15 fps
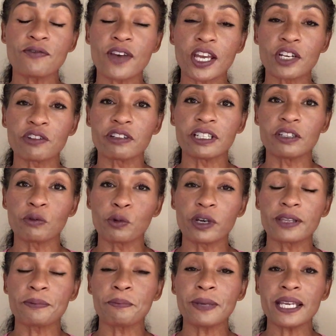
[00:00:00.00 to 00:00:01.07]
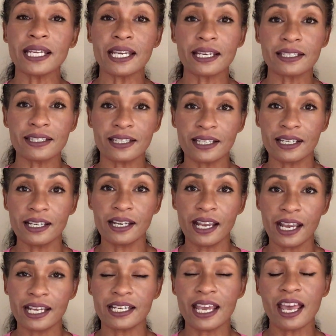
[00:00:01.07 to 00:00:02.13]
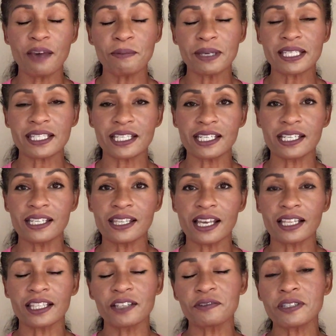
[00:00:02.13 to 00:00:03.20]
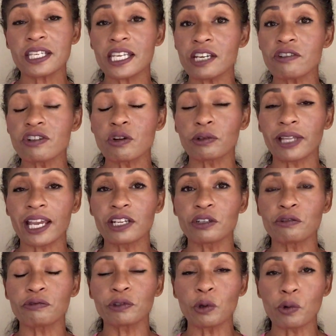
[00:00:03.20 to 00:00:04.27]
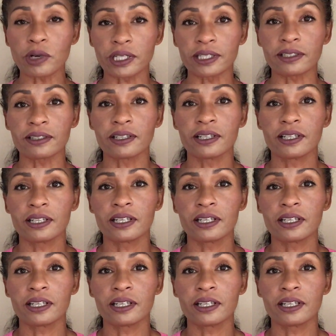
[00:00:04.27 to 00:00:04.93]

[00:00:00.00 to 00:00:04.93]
veteran with PTSD and MST that lives here in Orlando, Florida.